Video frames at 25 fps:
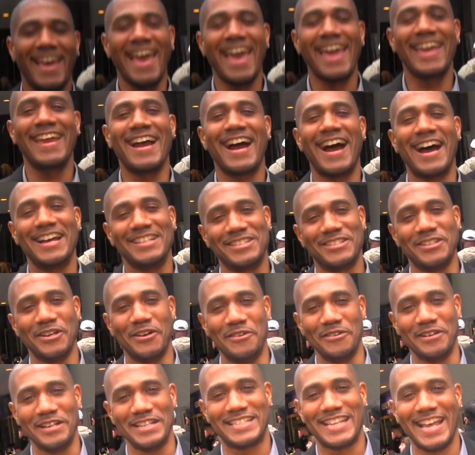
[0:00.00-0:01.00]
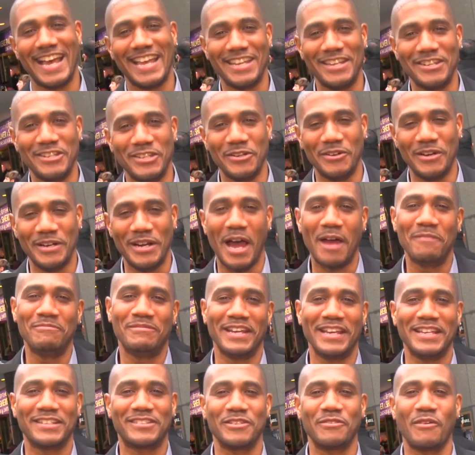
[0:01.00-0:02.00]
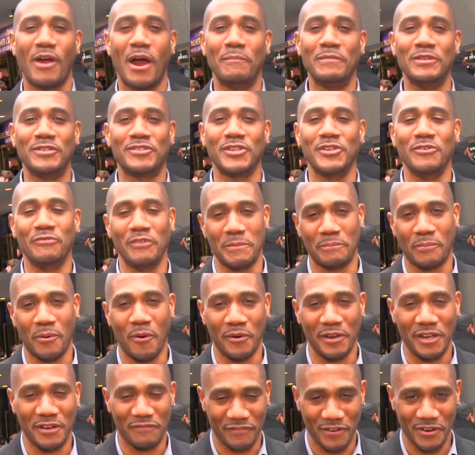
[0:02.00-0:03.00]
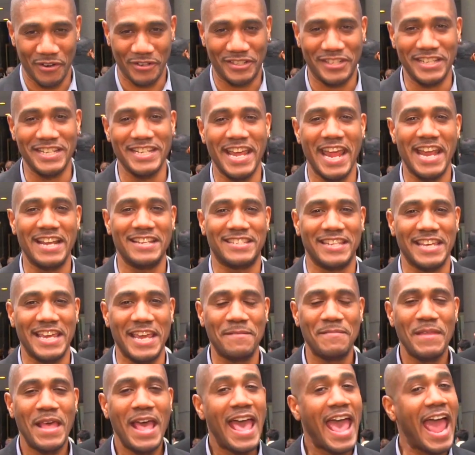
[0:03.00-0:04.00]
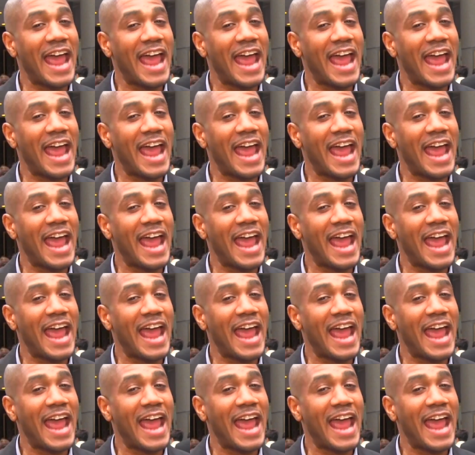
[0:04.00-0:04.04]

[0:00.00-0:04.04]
Hey Hot Zoners, how you doing? I'm Jason Robinson reporting for T8Z,